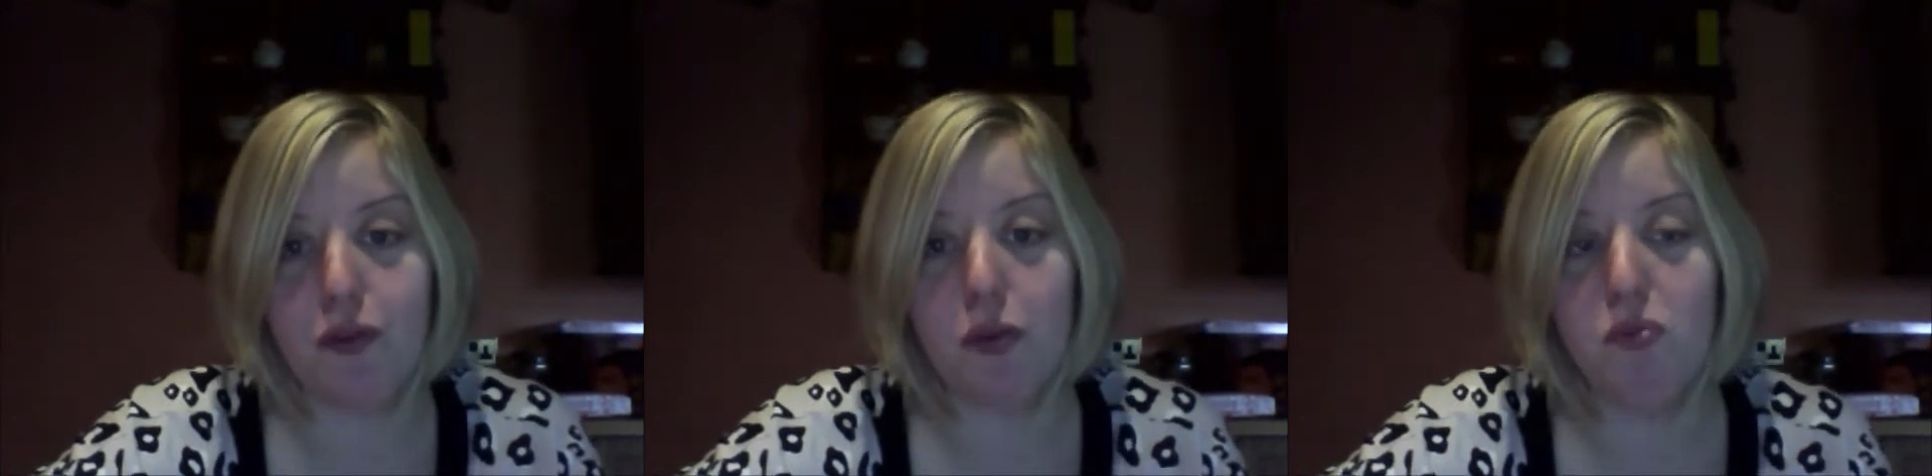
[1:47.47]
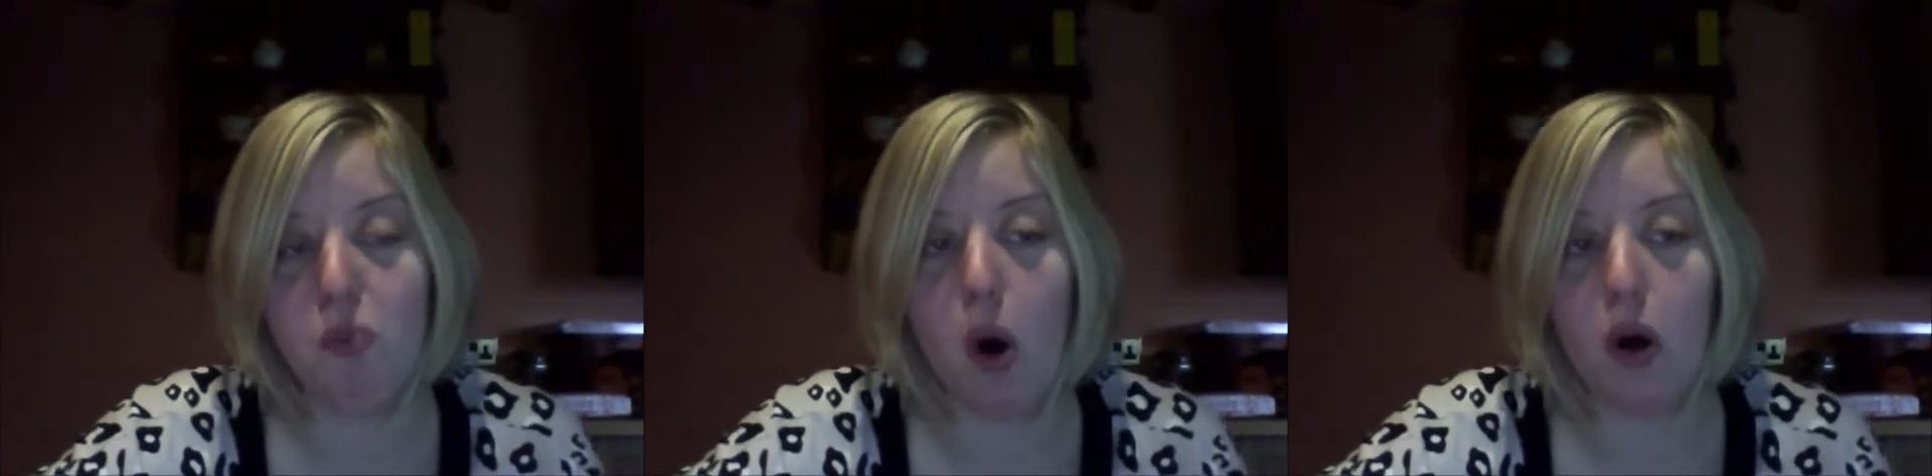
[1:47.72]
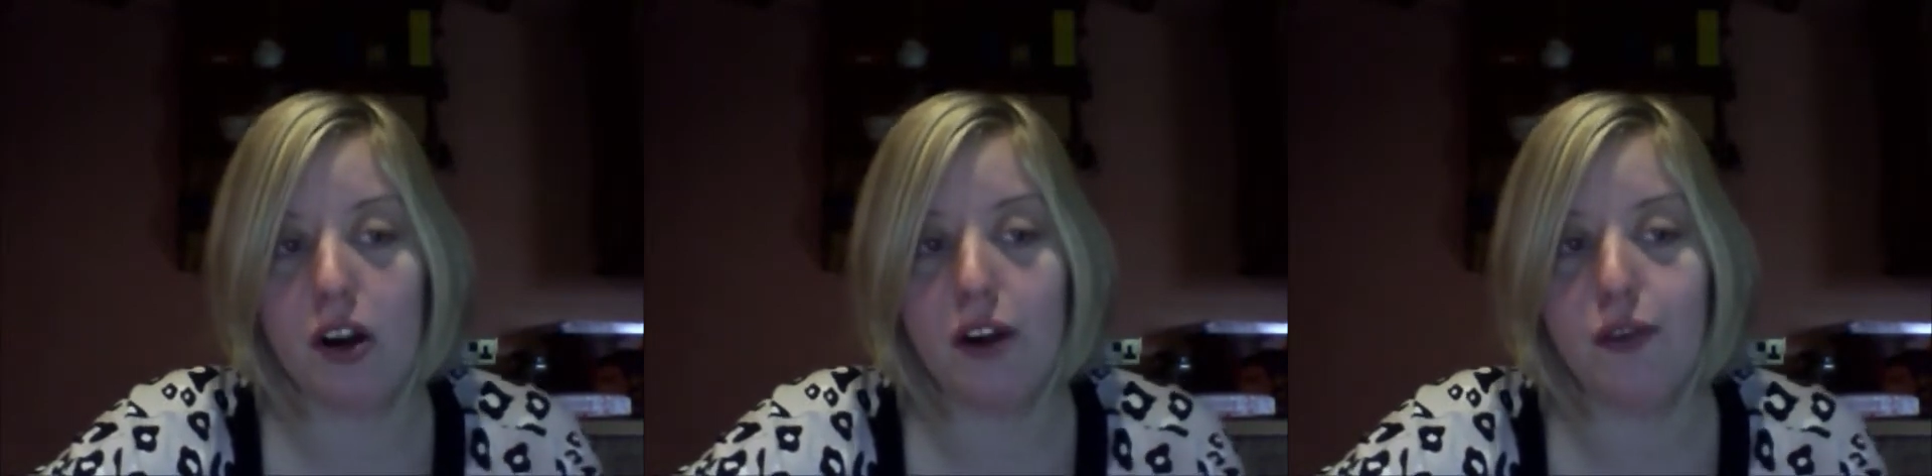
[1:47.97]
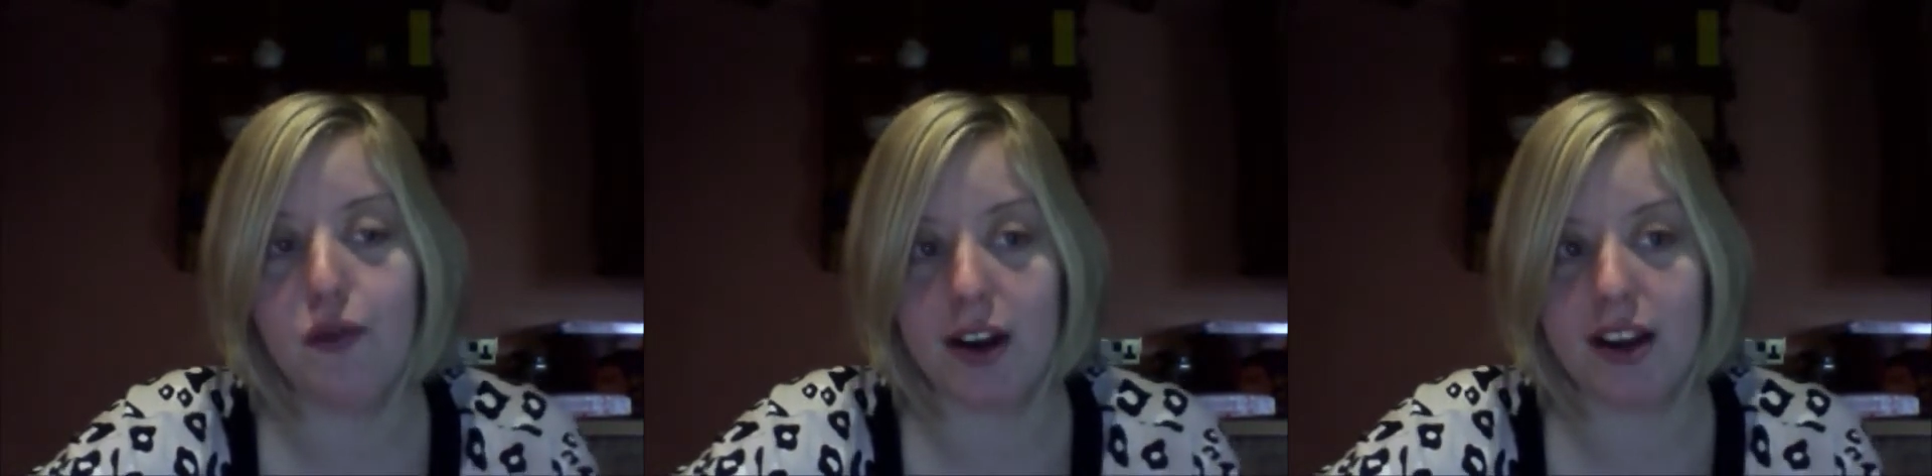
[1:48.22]
from what
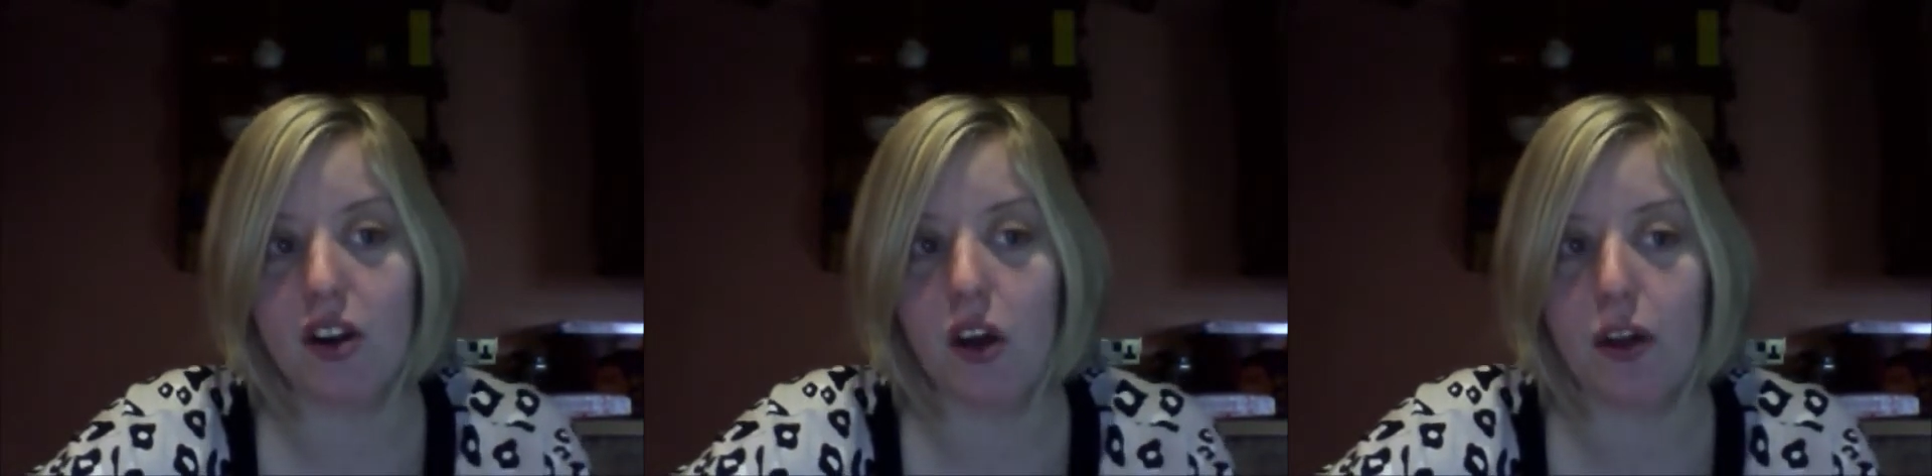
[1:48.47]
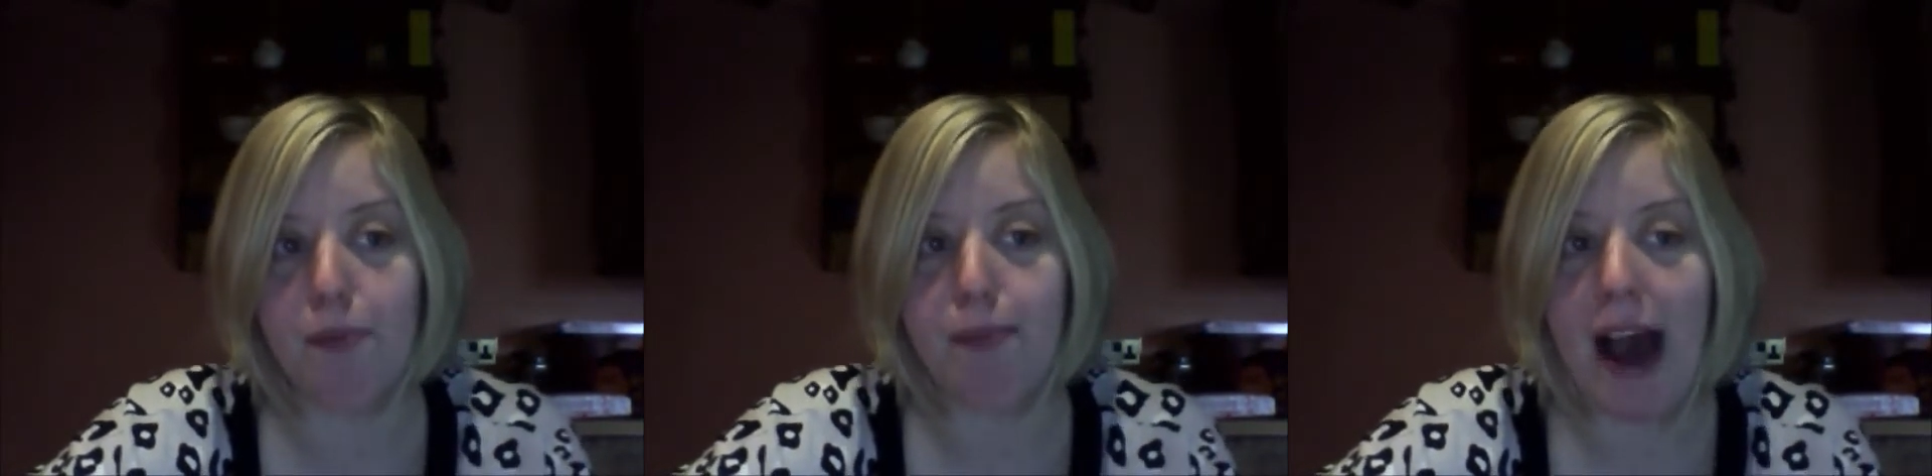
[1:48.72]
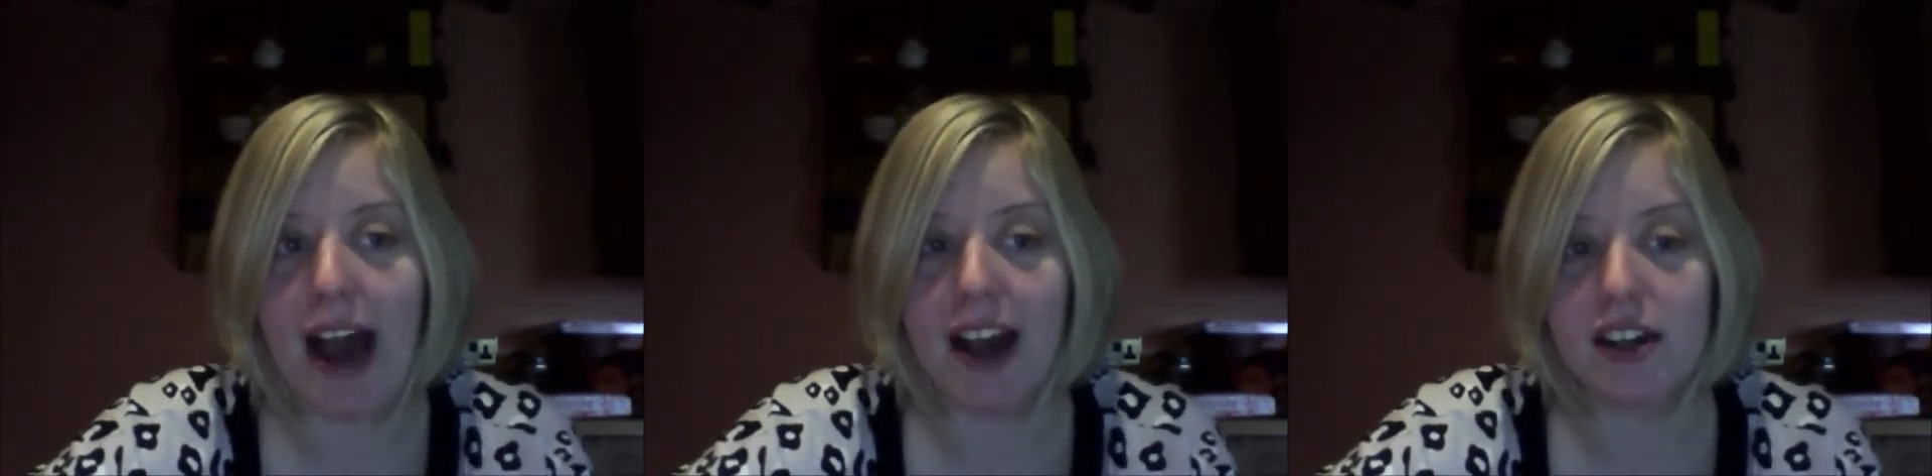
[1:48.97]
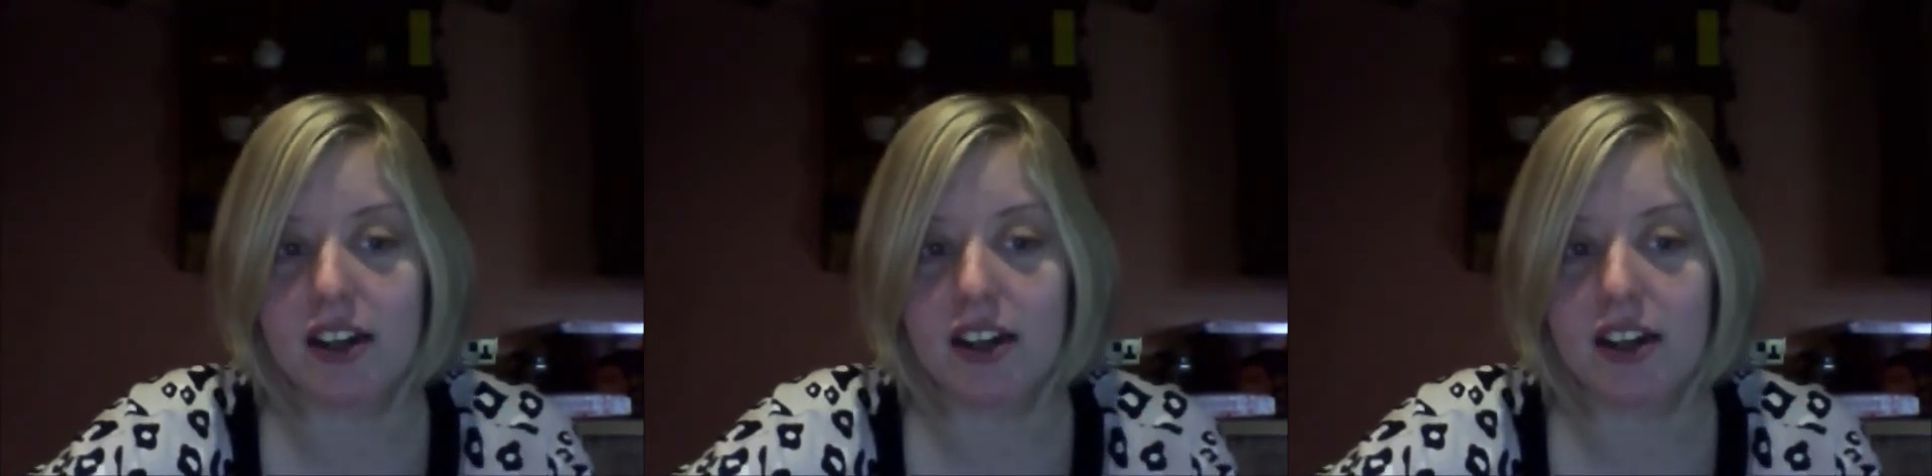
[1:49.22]
you've written on the back.